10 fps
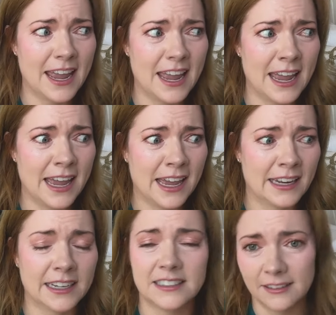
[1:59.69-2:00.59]

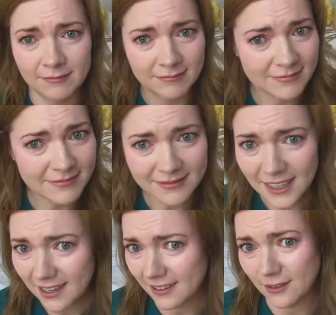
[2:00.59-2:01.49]
and I did
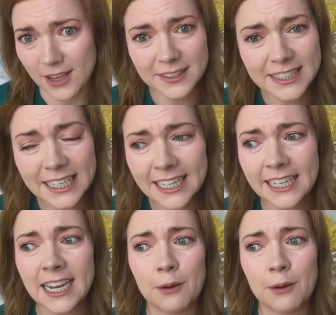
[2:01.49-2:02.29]
a lot of singing.